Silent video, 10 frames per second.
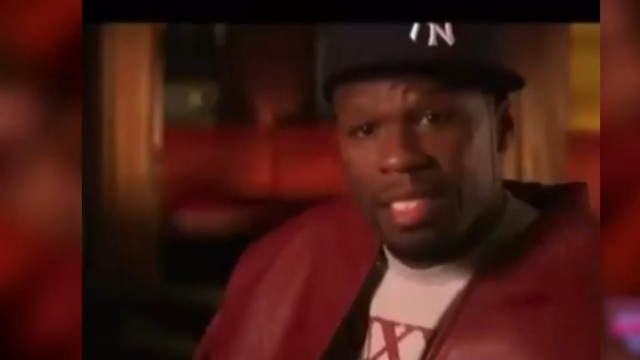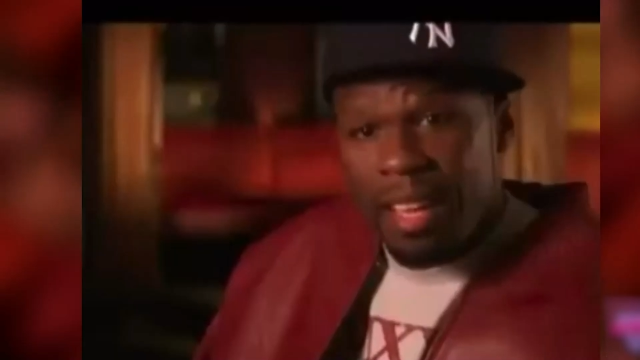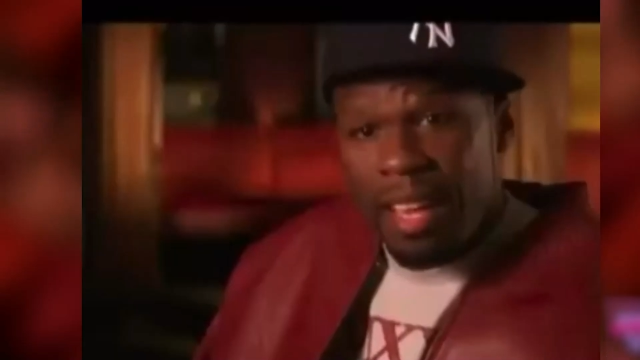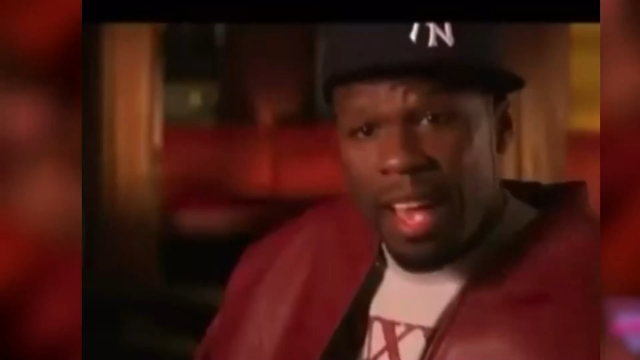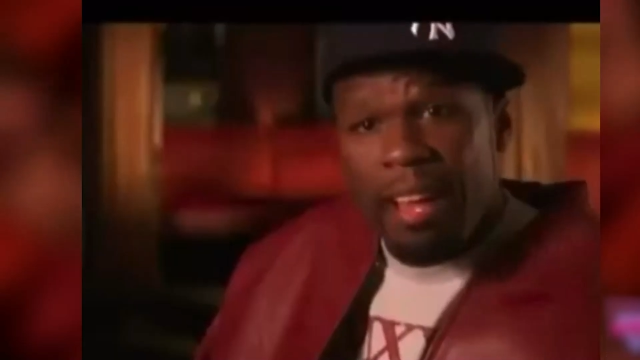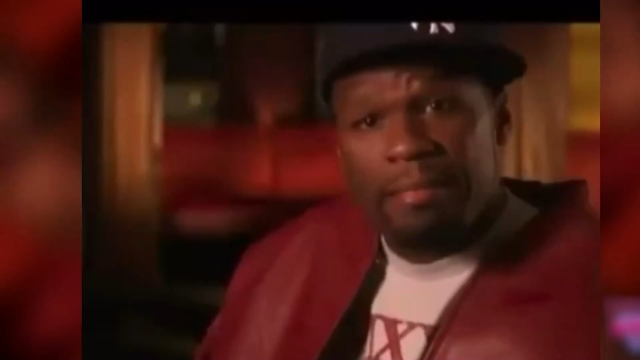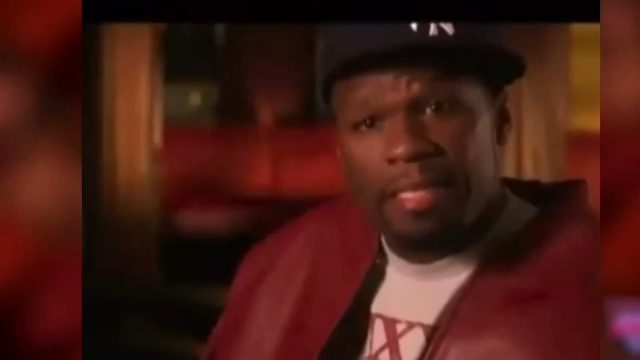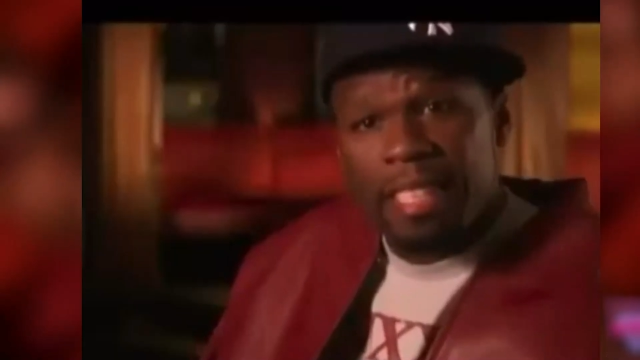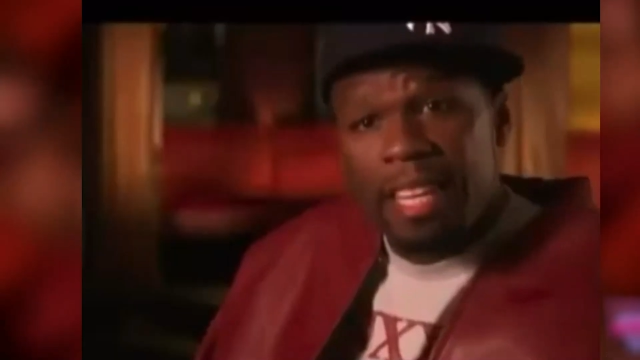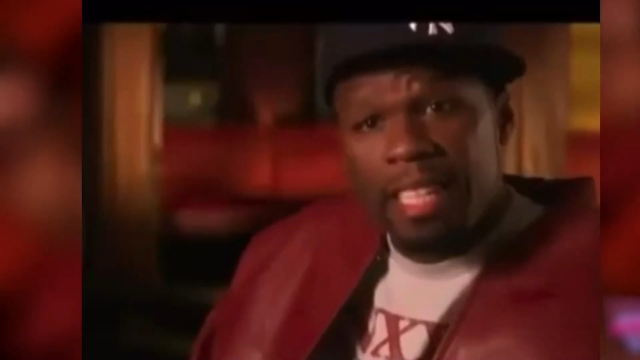secured his
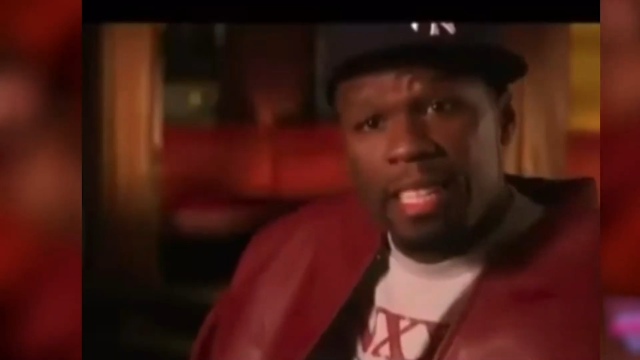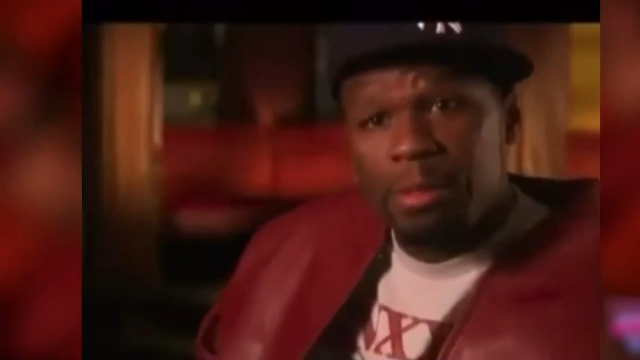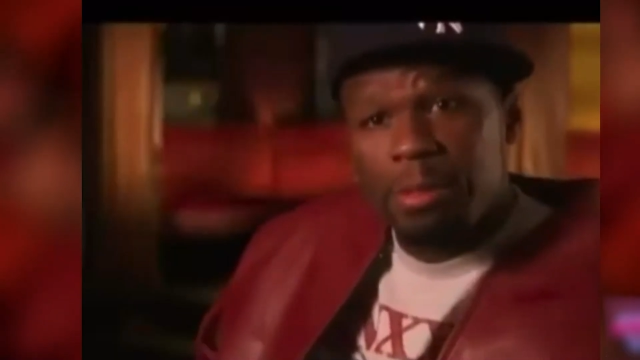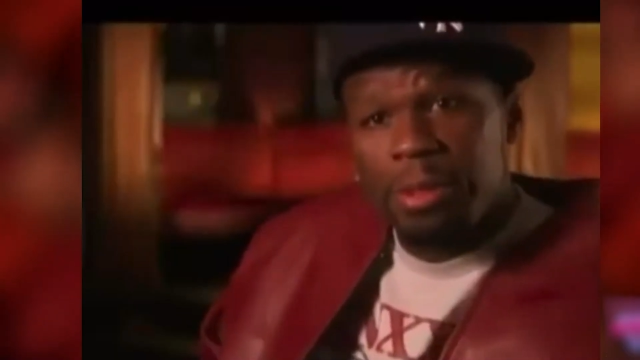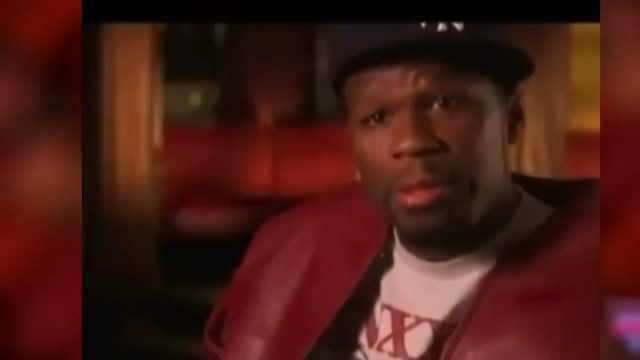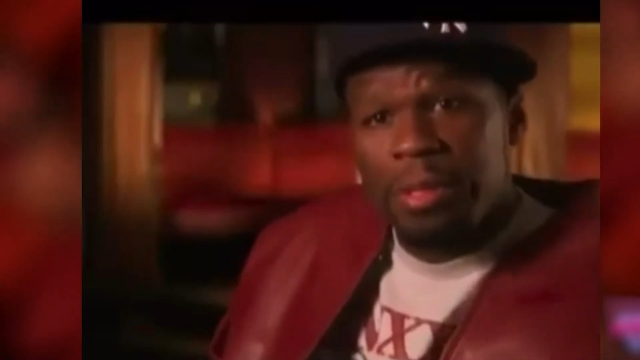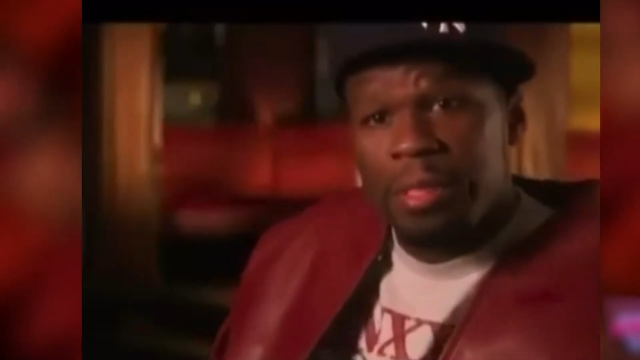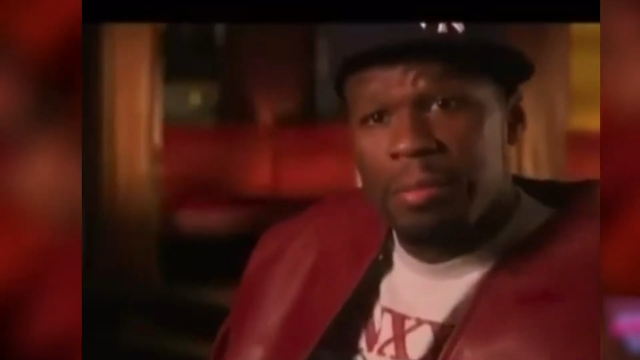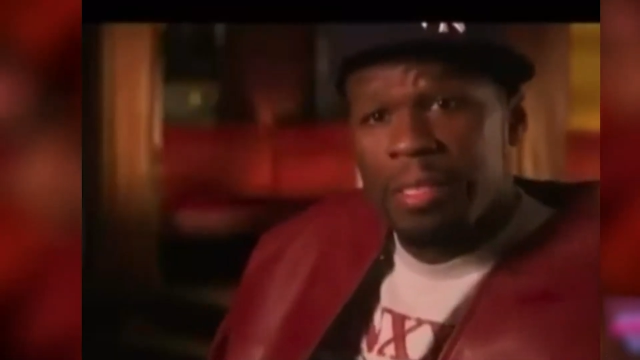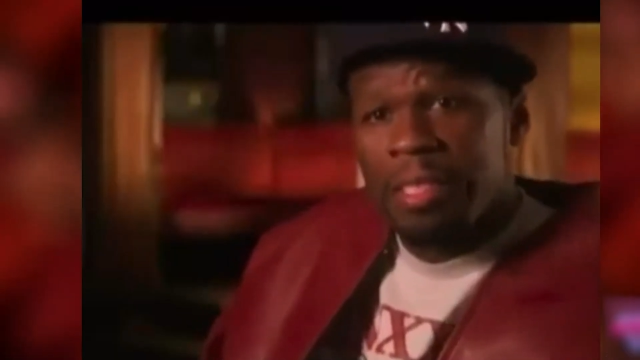spot in hip hop
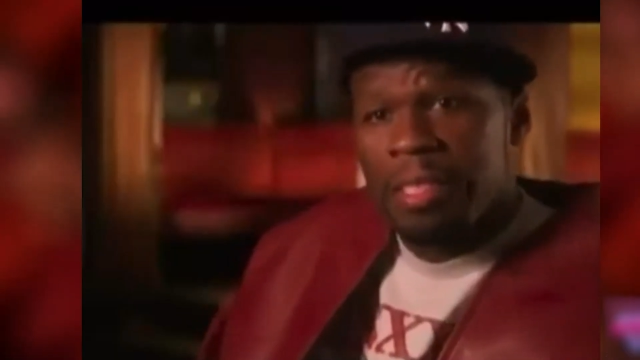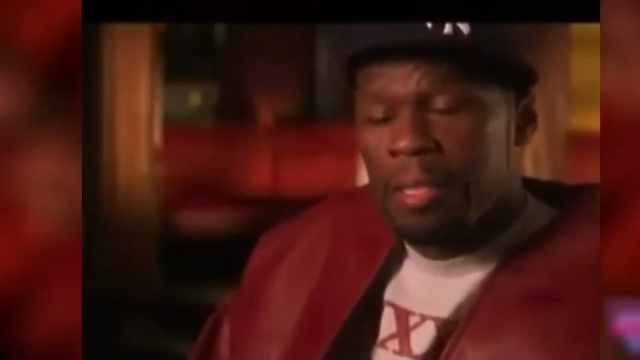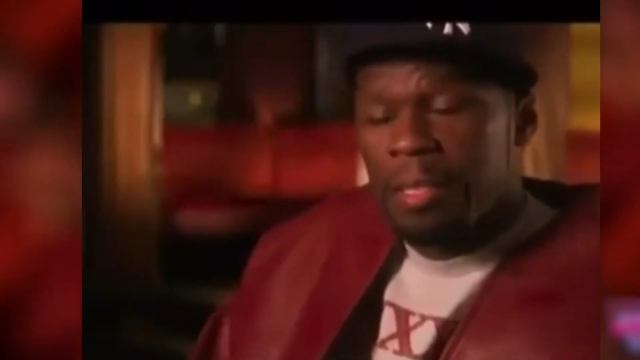history.